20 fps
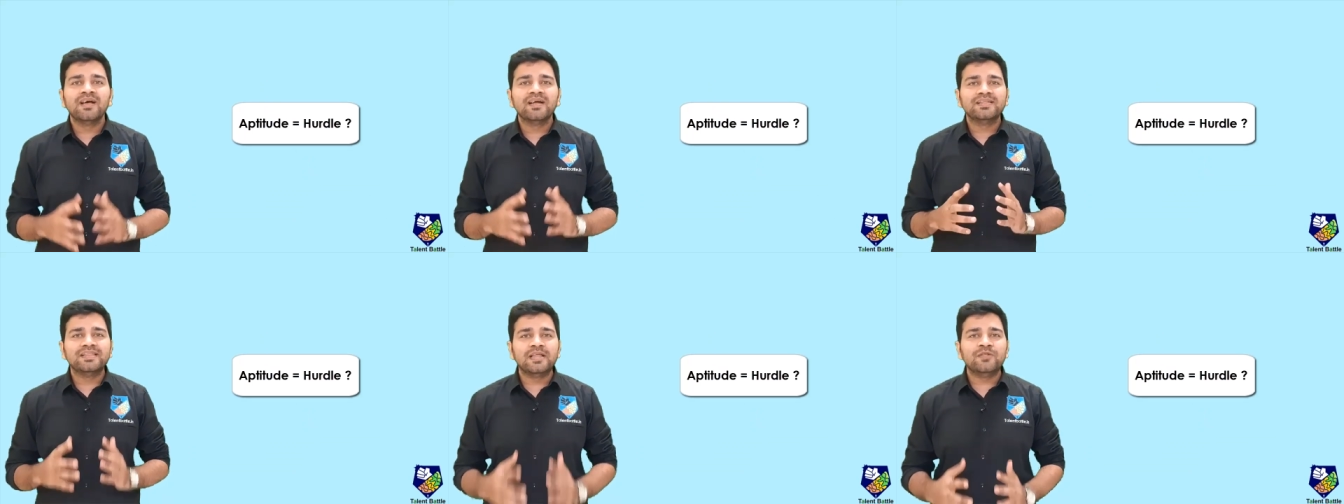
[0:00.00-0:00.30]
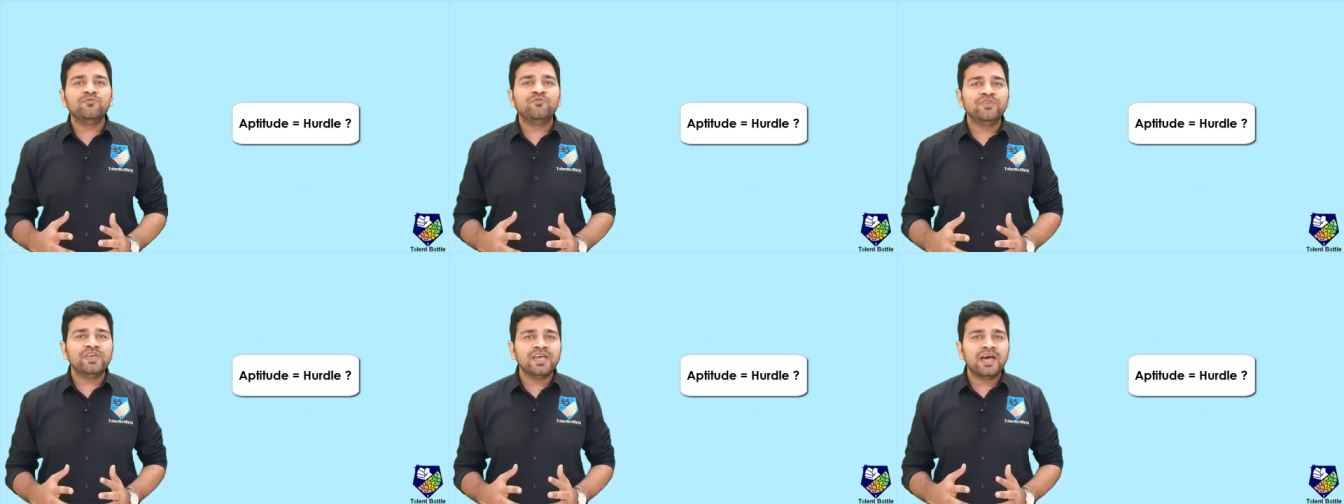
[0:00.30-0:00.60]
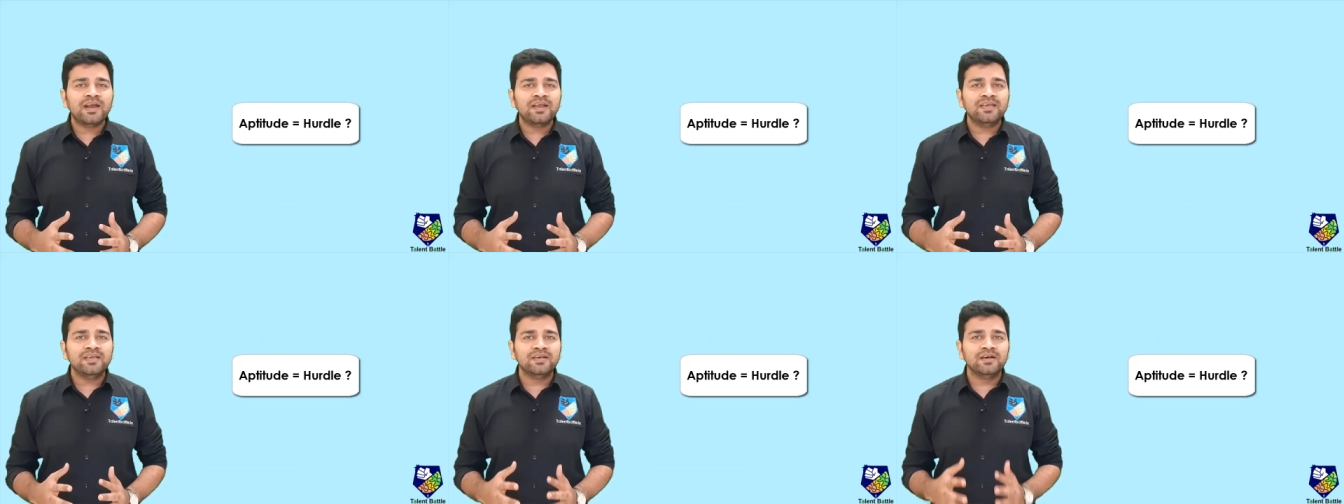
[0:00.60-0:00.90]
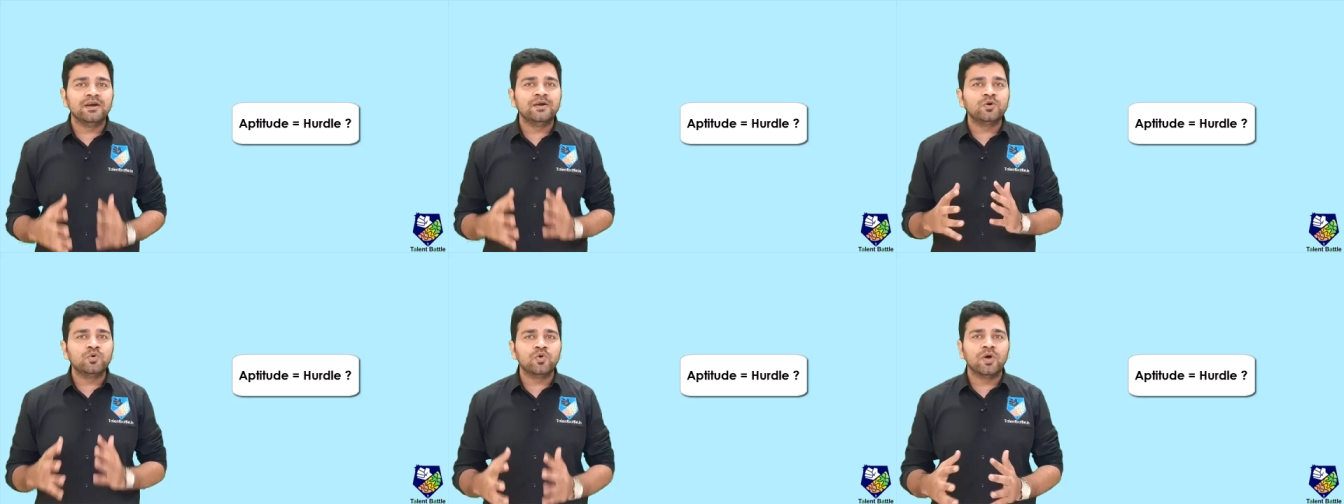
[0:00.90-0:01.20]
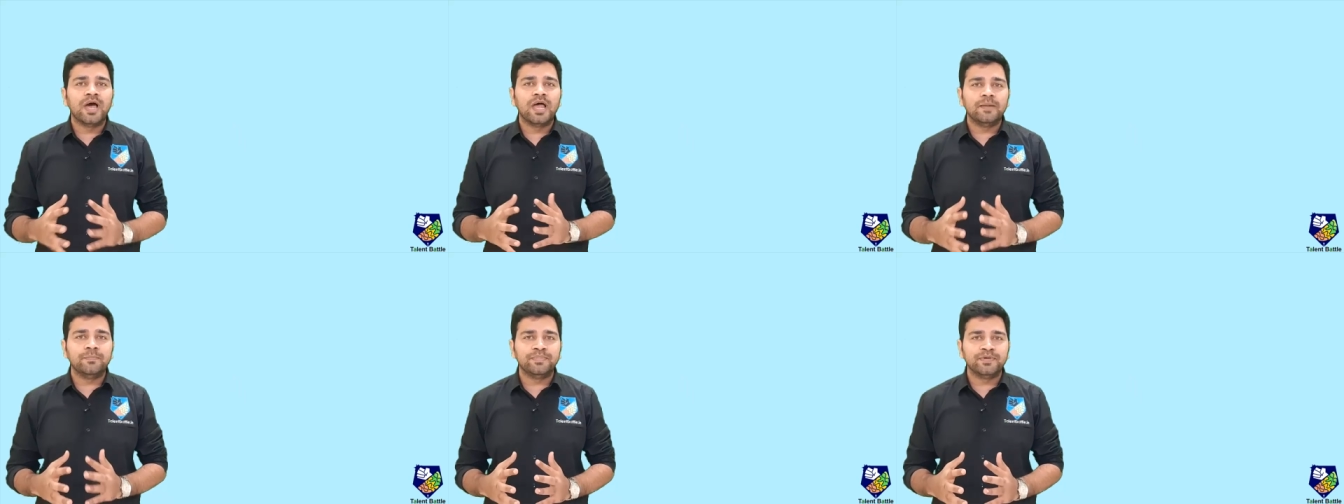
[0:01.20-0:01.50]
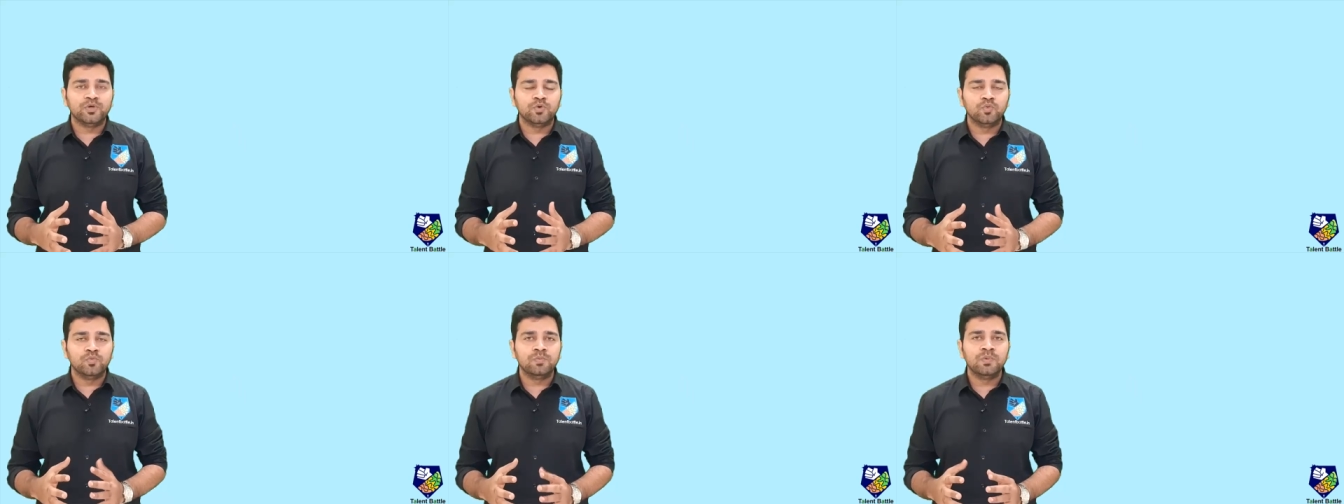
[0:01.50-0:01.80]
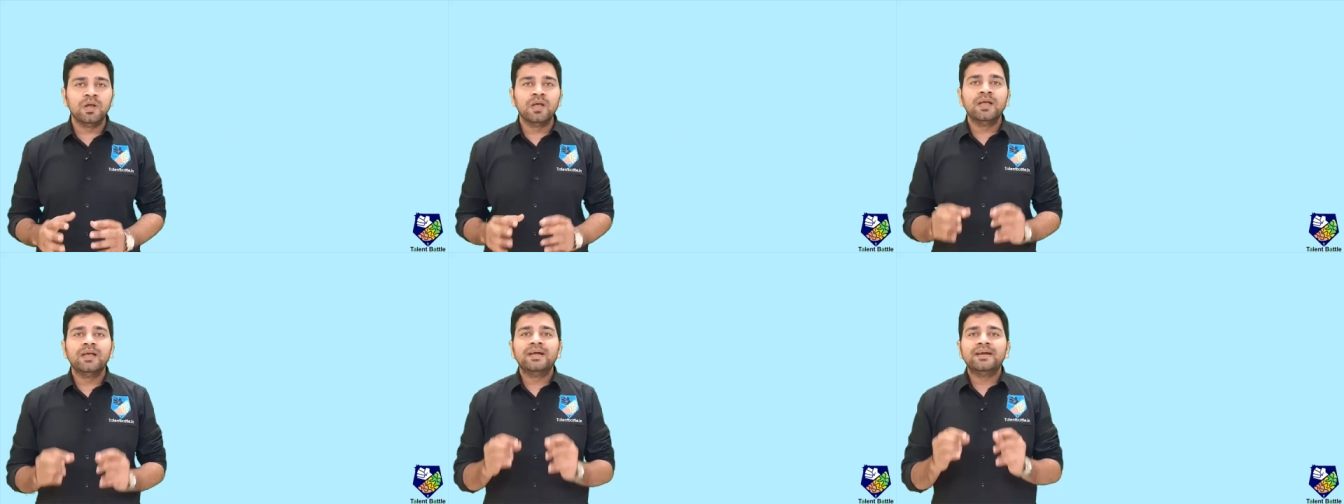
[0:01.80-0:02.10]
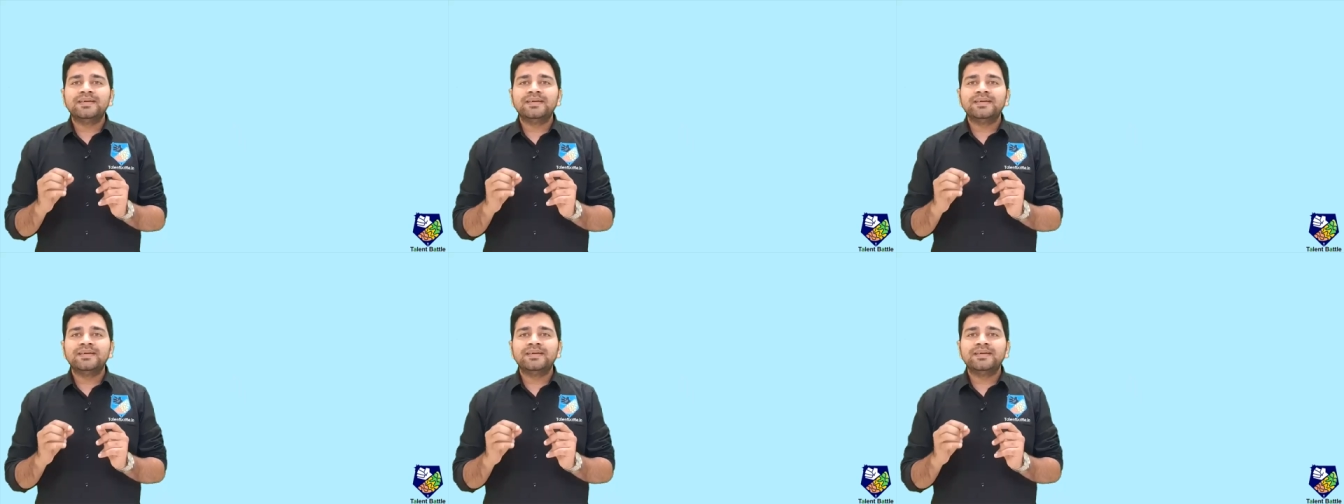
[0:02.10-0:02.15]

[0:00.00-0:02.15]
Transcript: then we are here to help you.